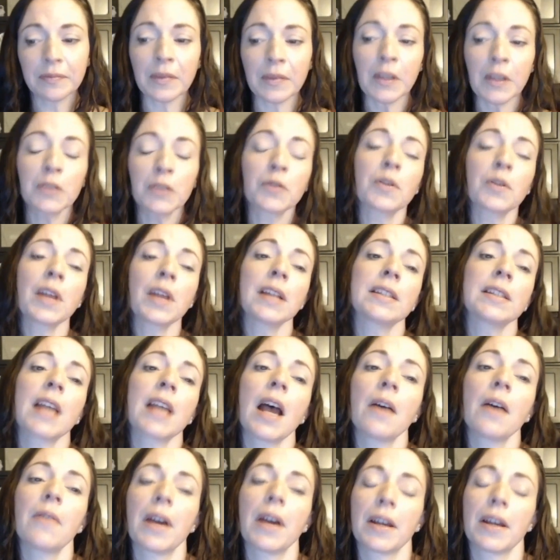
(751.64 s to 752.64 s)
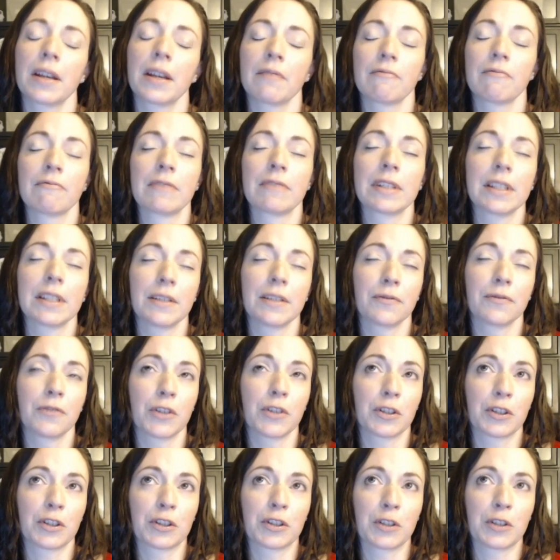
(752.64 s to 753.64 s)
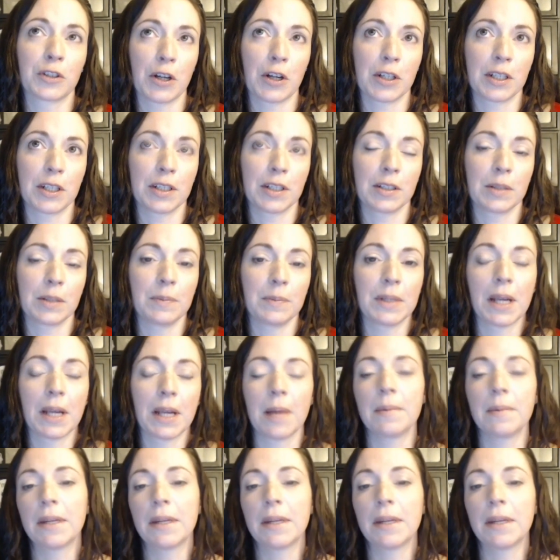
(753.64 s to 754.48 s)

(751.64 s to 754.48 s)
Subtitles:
So that's how I really first started to become